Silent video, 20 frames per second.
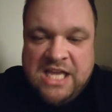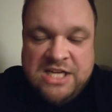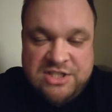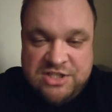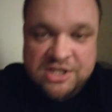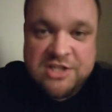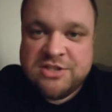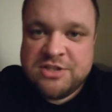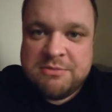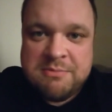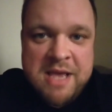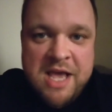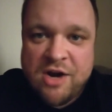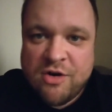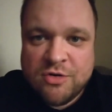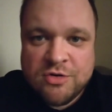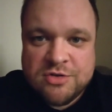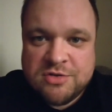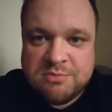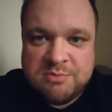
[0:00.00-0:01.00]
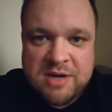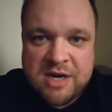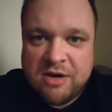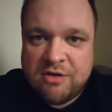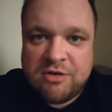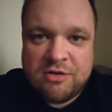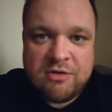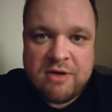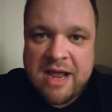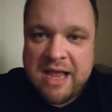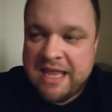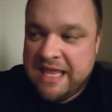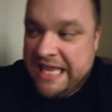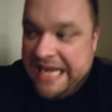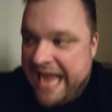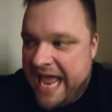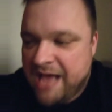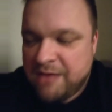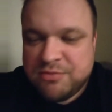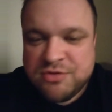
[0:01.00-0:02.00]
It doesn't matter who's in power in Iraq.
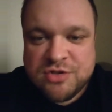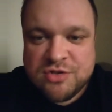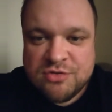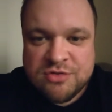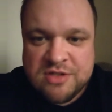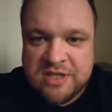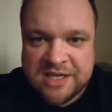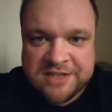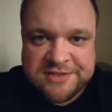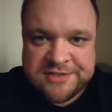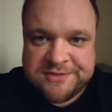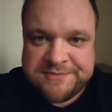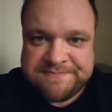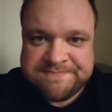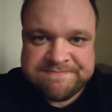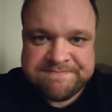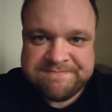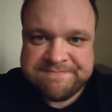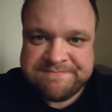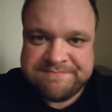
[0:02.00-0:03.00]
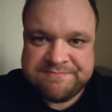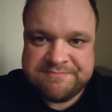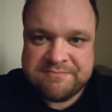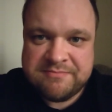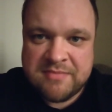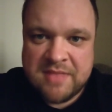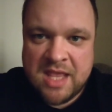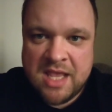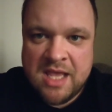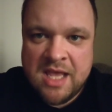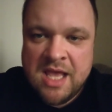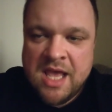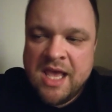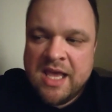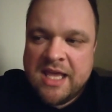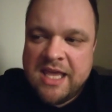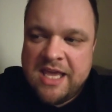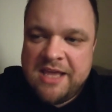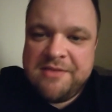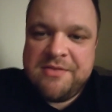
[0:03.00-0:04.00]
It absolutely doesn't.
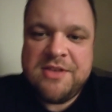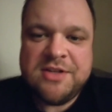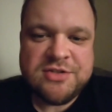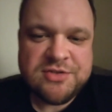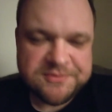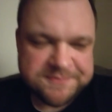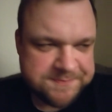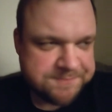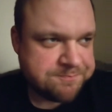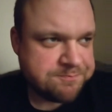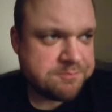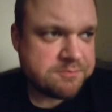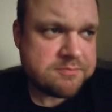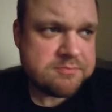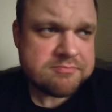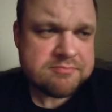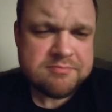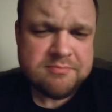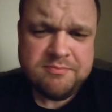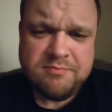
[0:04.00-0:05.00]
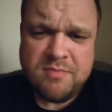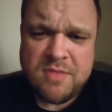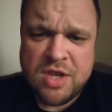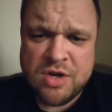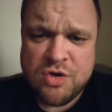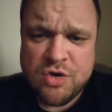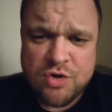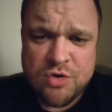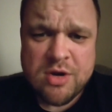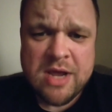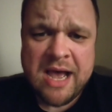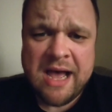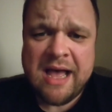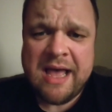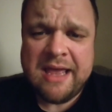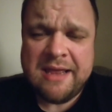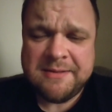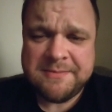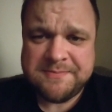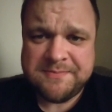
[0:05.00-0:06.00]
Okay, this new
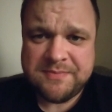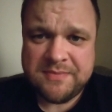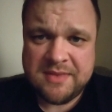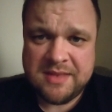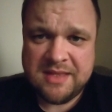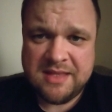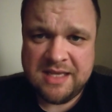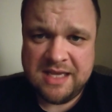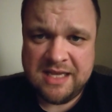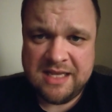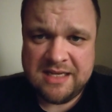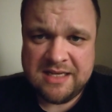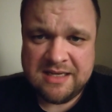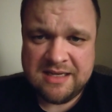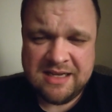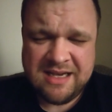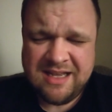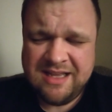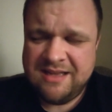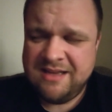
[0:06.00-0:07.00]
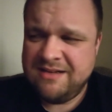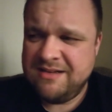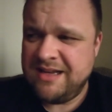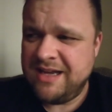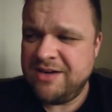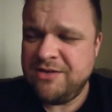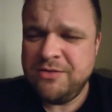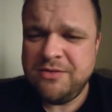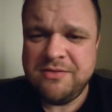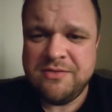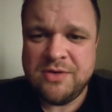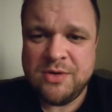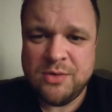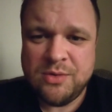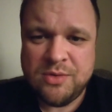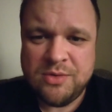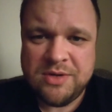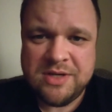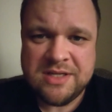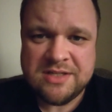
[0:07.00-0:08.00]
guy that I don't even
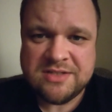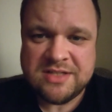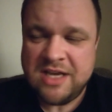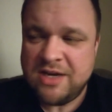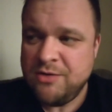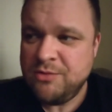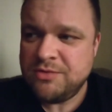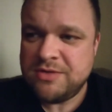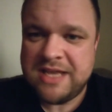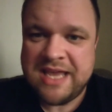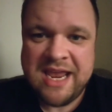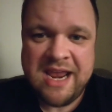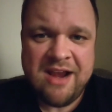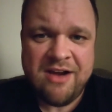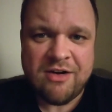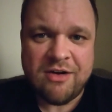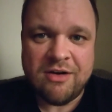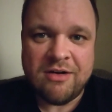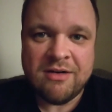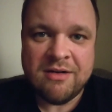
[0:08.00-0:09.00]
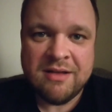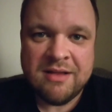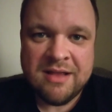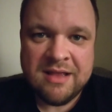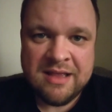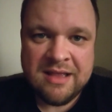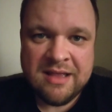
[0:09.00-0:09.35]
know who he is. I don't care.